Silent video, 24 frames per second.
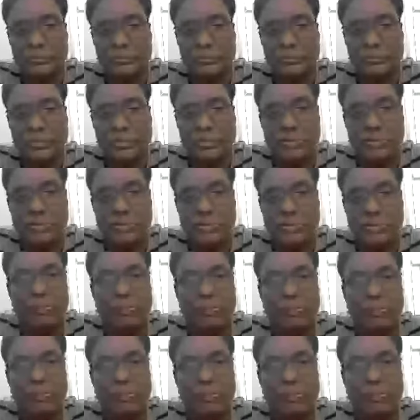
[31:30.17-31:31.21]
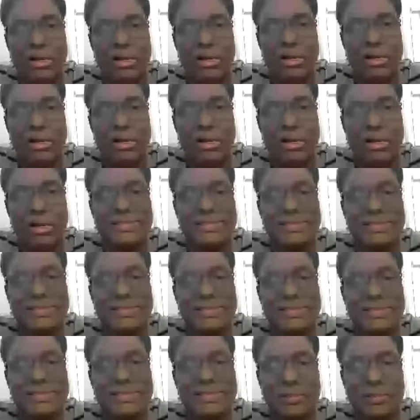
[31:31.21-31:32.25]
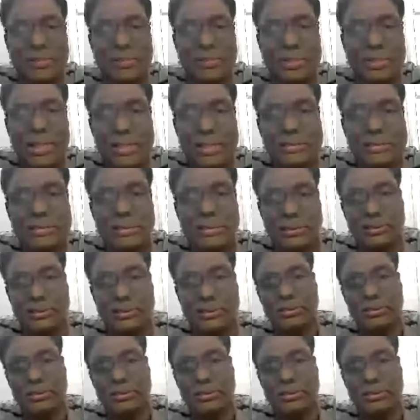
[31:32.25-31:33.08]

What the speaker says: So they can be called as acidic amino acid.